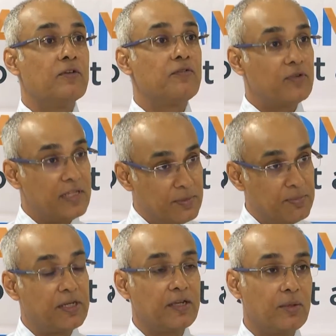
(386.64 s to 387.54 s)
for that
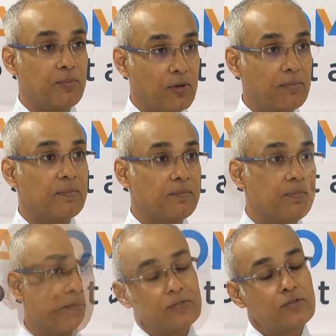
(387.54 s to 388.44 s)
particular problem.
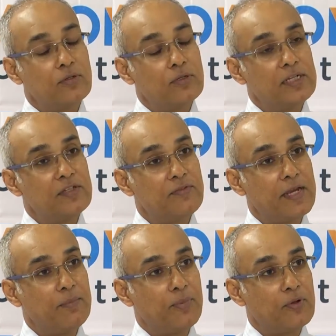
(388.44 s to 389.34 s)
So it is
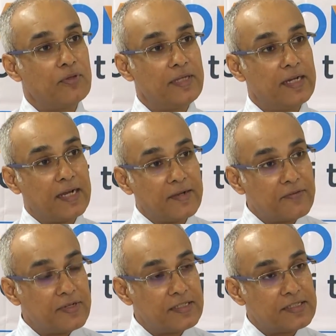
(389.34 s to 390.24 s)
very important that
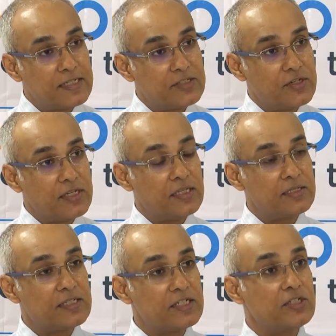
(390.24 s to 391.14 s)
after the surgery,
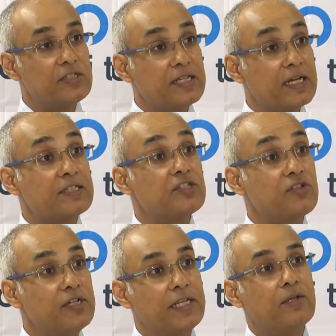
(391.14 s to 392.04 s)
the surgeon starts
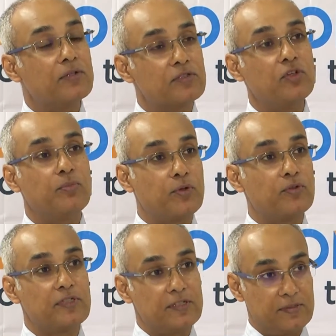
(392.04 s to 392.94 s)
treating
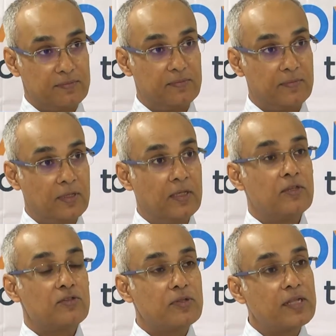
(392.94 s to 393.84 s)
osteoporosis
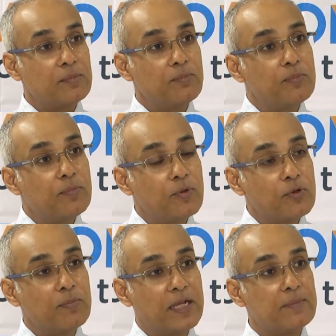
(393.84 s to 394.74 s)
so that the
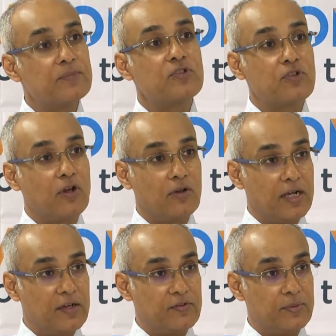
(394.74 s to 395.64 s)
bone becomes strong
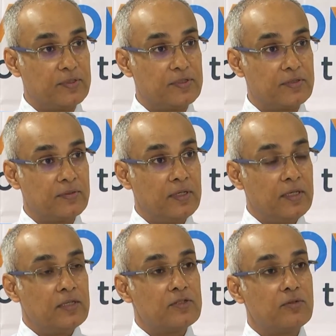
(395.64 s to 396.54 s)
afterwards.
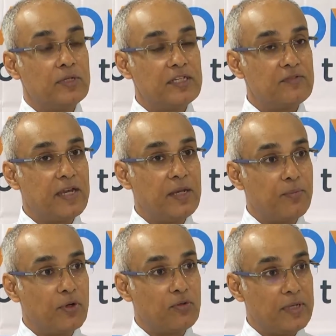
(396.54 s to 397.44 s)
So it is very
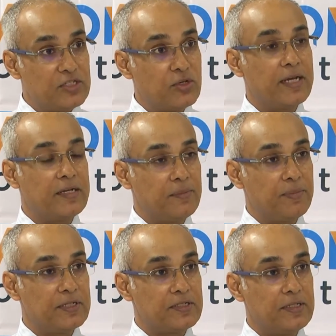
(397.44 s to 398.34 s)
important to educate the
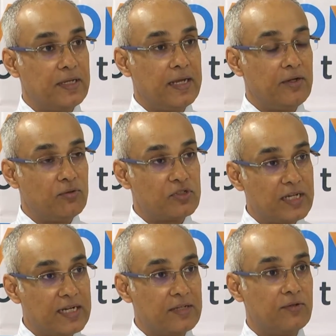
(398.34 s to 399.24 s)
person and to
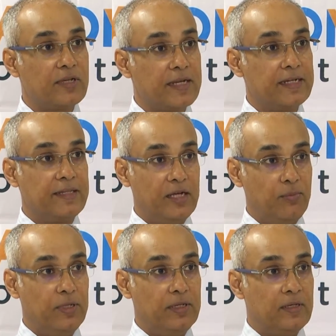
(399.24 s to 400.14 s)
start on correct
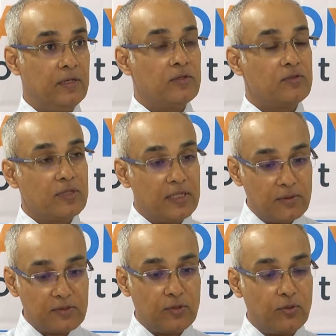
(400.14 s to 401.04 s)
therapy so that
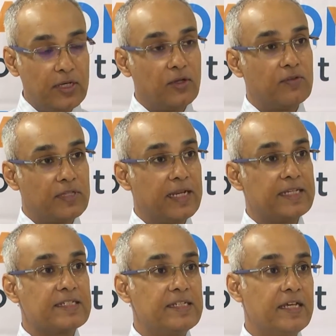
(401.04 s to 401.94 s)
the slowly over the
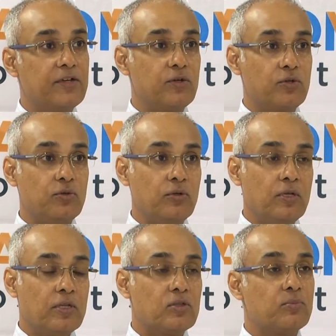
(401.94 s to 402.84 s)
next year or two,
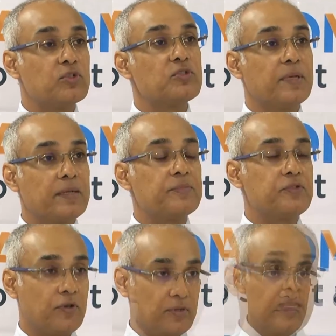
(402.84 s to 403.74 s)
the bones become
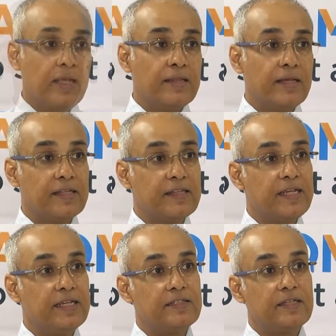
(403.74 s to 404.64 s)
strong. The other
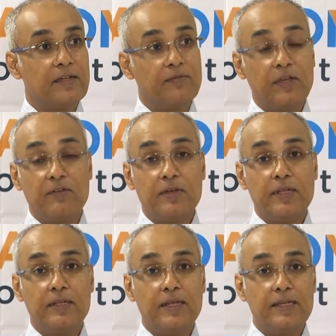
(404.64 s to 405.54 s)
thing is uh, we are
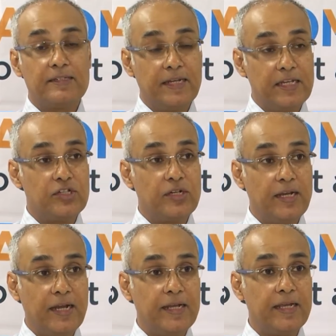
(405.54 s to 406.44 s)
in, as a nation
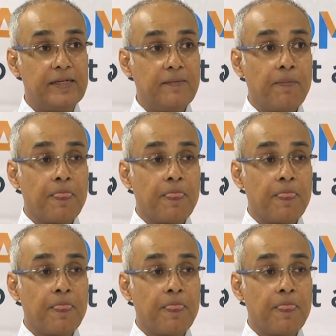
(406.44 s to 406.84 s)
in India,